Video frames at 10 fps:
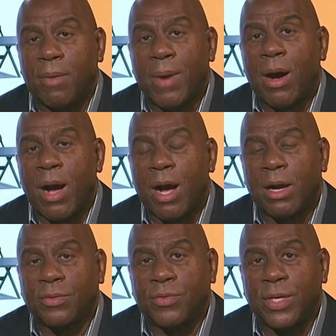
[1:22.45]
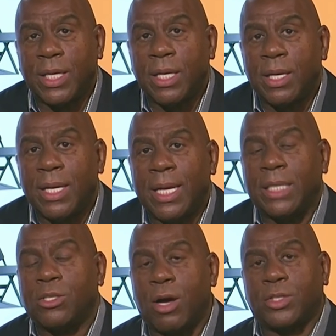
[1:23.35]
about RSV,
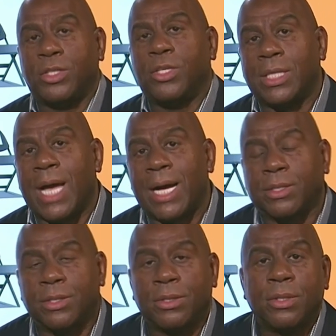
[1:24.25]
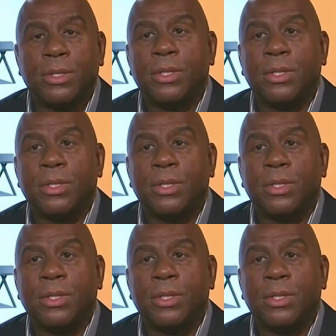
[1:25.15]
and talk to your doctor